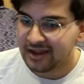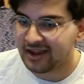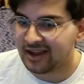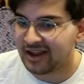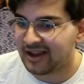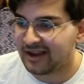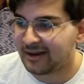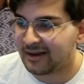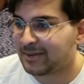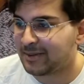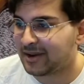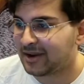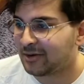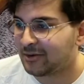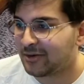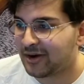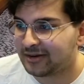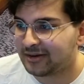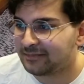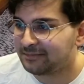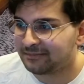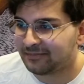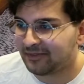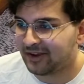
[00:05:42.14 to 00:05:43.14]
Pink
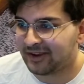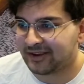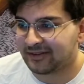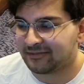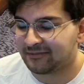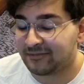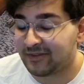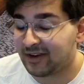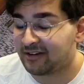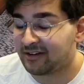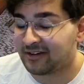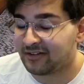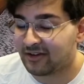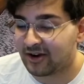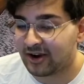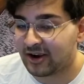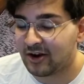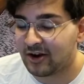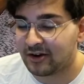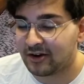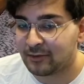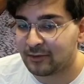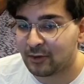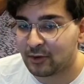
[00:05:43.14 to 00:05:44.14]
red, like very
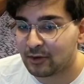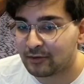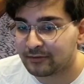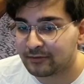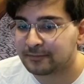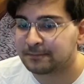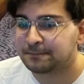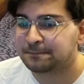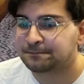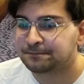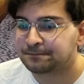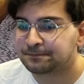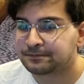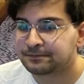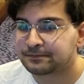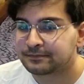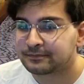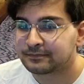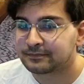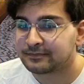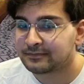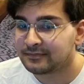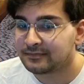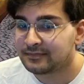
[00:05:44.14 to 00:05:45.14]
hard 4 of.
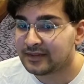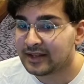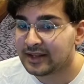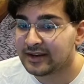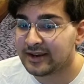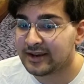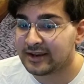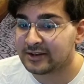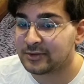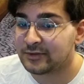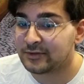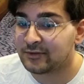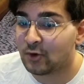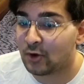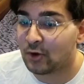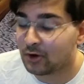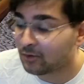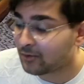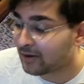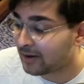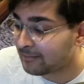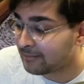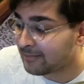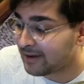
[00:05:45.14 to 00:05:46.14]
Next, we've got
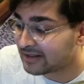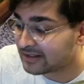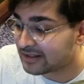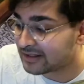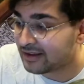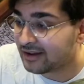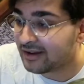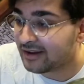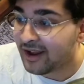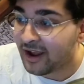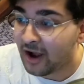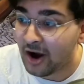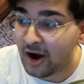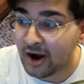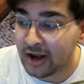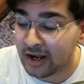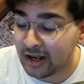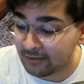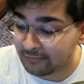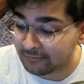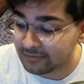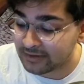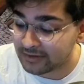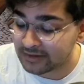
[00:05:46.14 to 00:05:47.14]
Grand Mesa. I
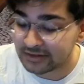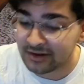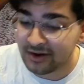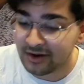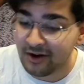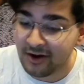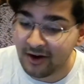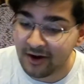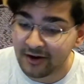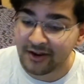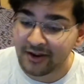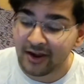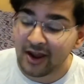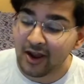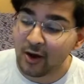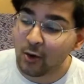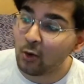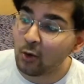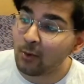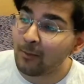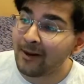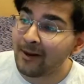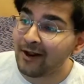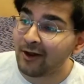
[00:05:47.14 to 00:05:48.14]
love this card.
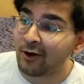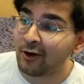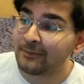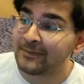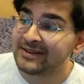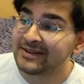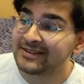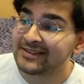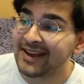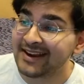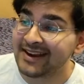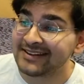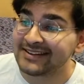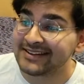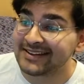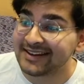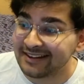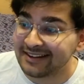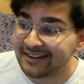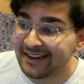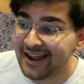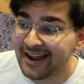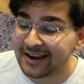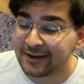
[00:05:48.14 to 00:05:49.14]
All my homies hate
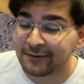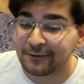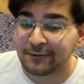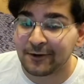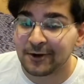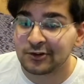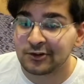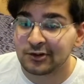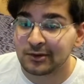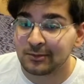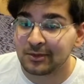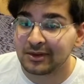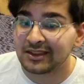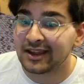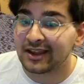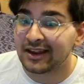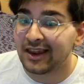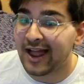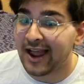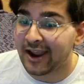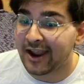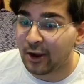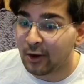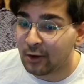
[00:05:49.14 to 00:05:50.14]
Galak. Friendship with
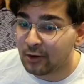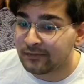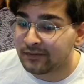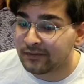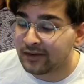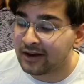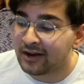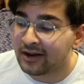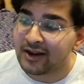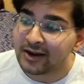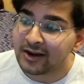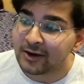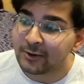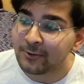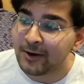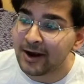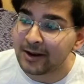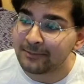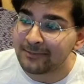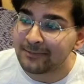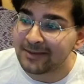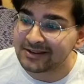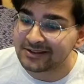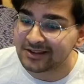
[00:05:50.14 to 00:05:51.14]
Galak over.
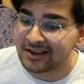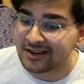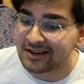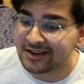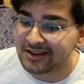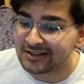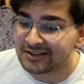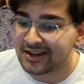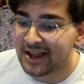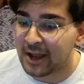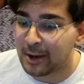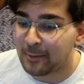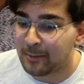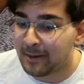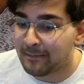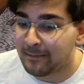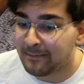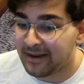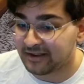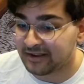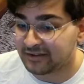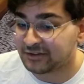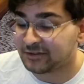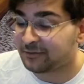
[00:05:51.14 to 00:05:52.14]
Grand Mesa is now my
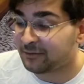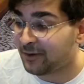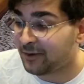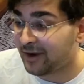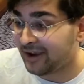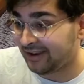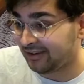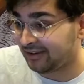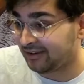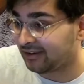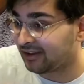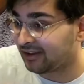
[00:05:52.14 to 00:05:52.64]
best friend.